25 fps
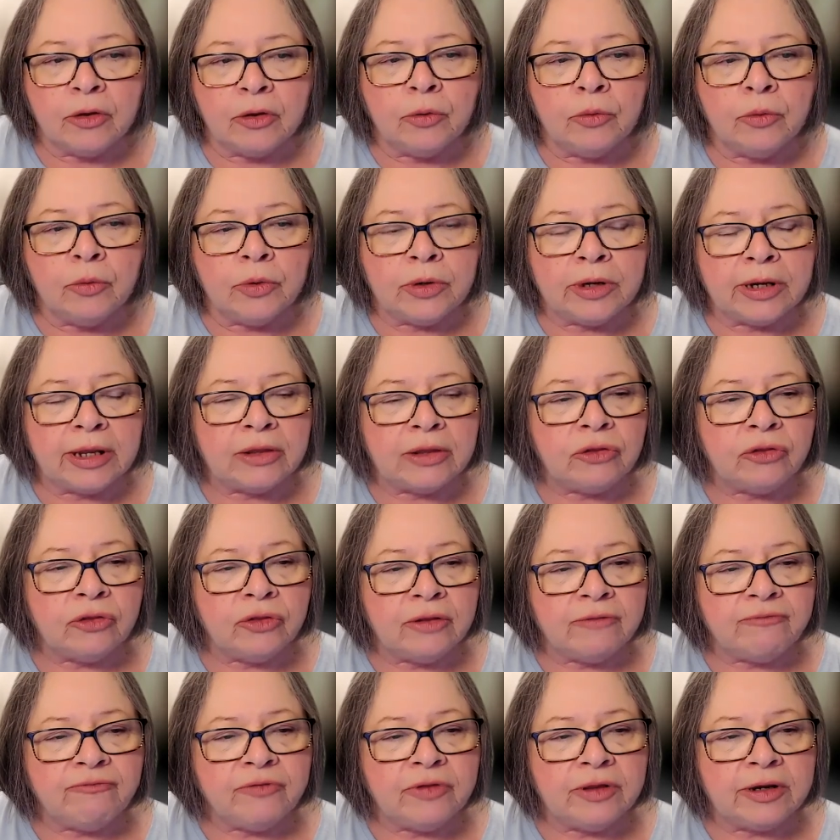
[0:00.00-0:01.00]
When I
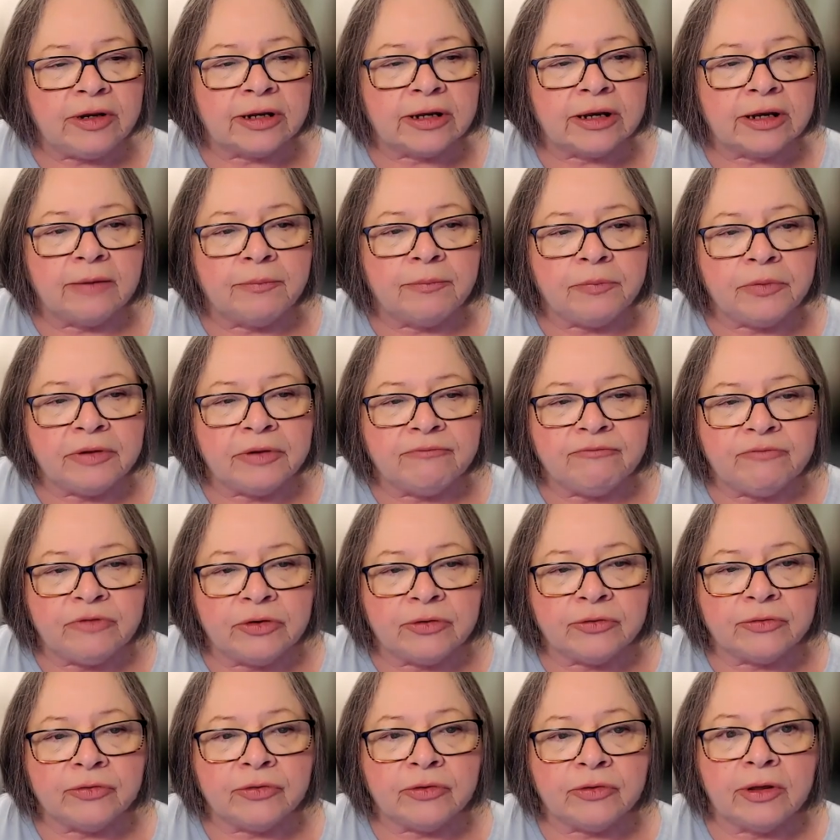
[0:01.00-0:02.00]
shifted a couple of
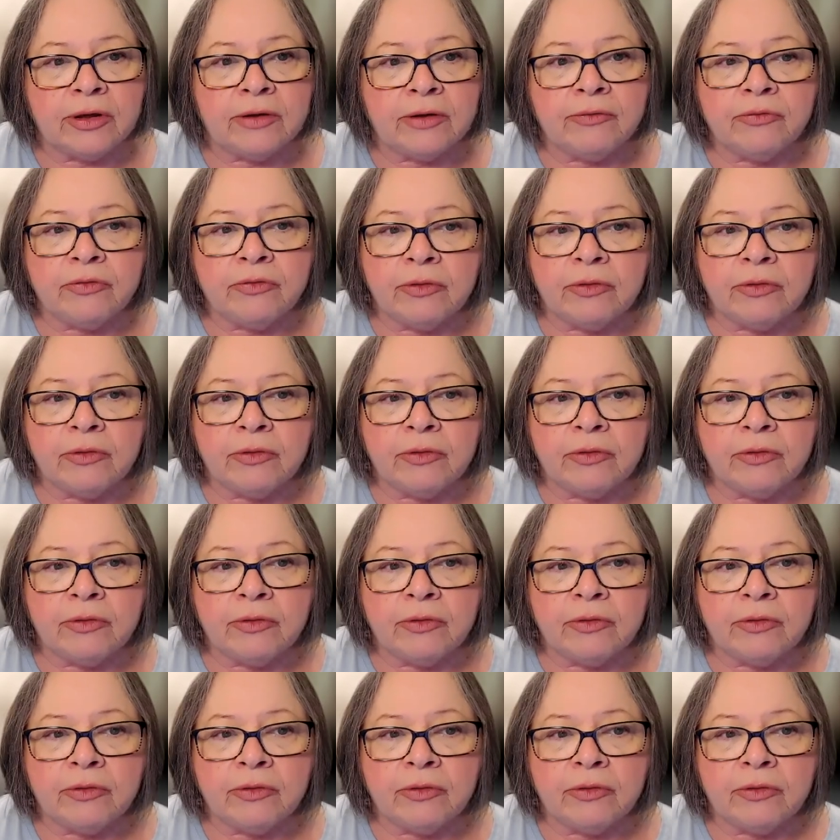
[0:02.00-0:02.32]
years ago,